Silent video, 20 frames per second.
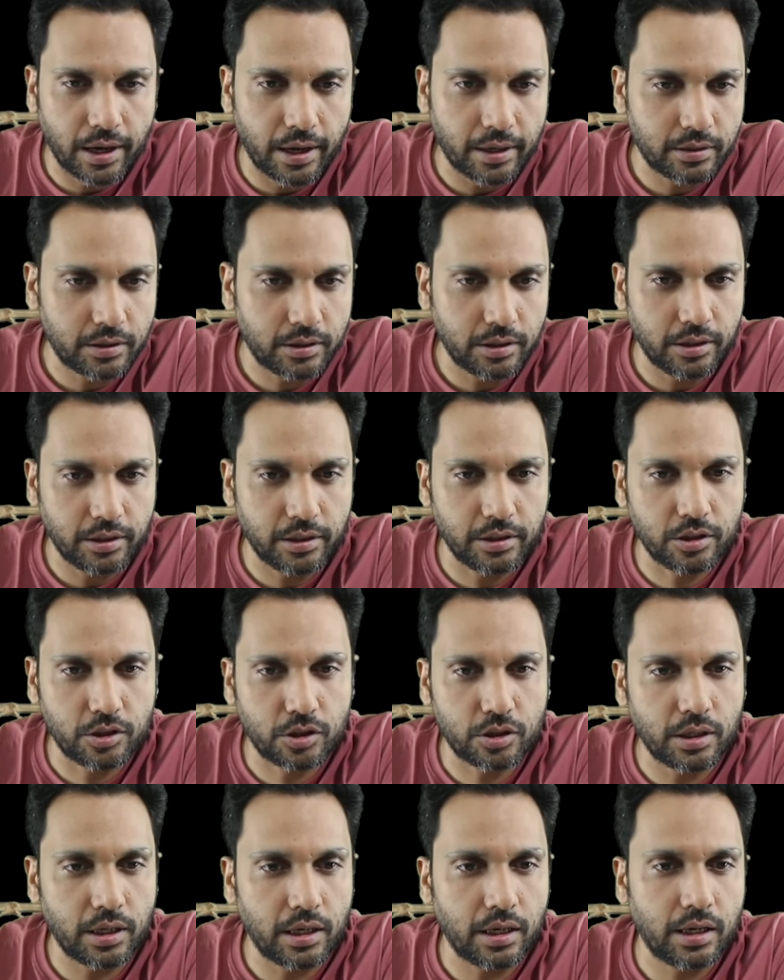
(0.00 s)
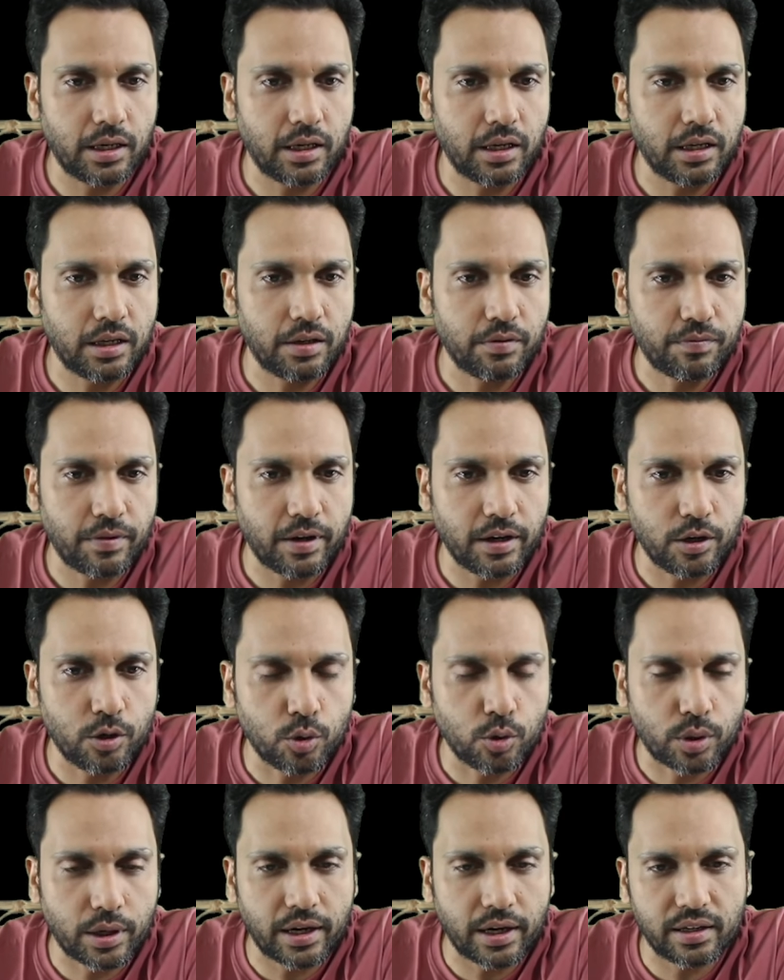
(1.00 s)
acids, and if I
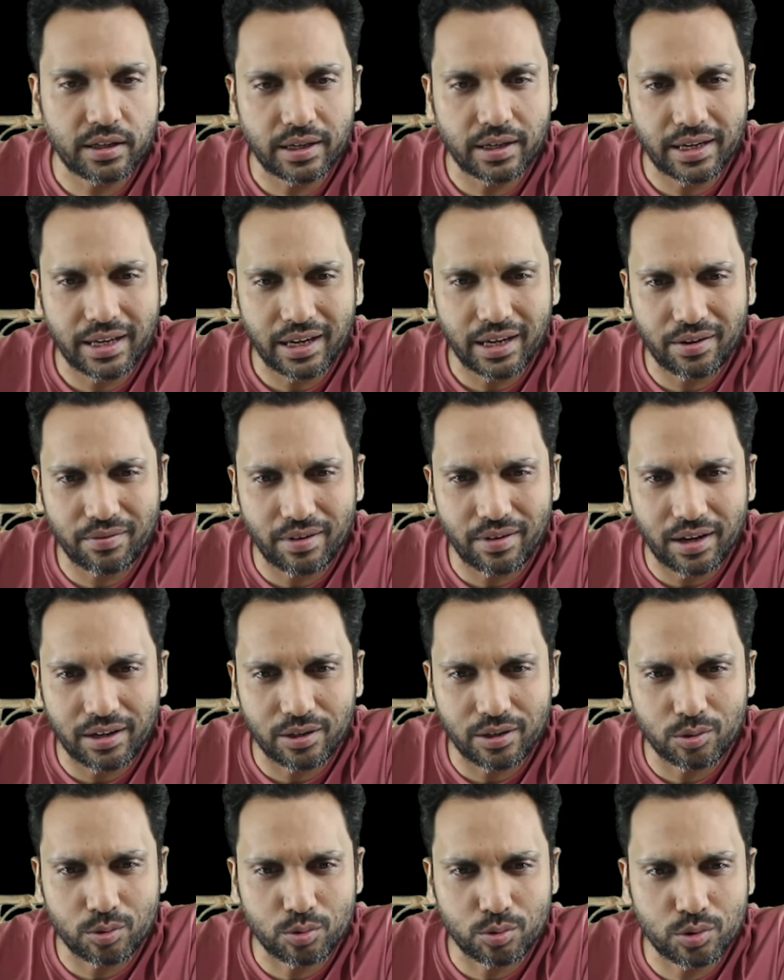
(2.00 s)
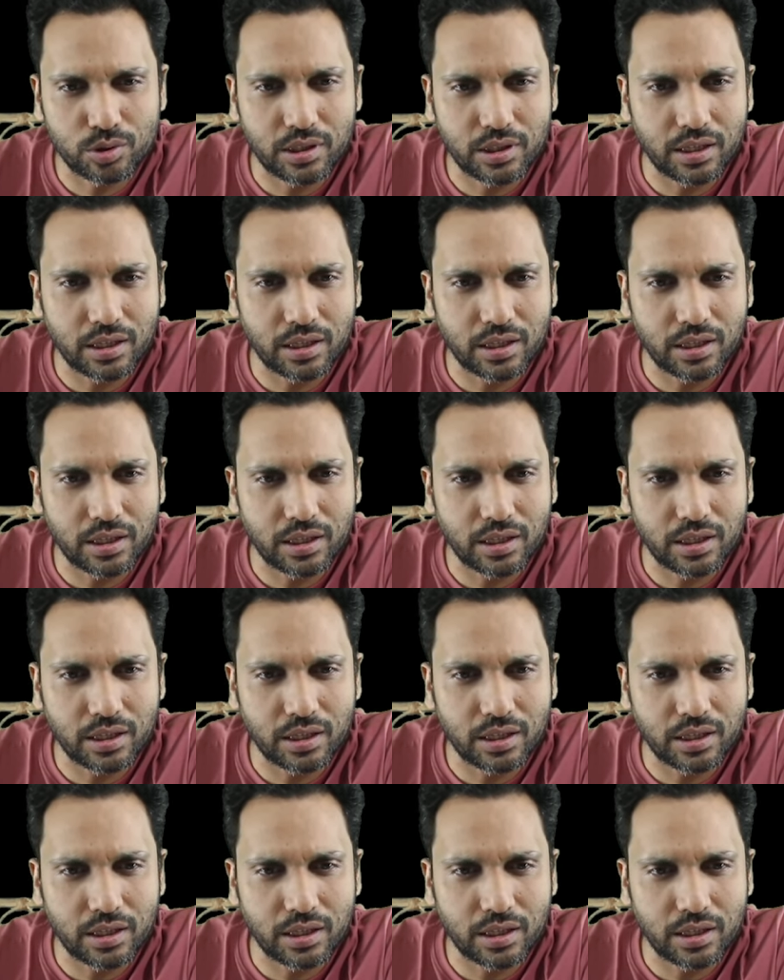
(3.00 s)
look at the K values,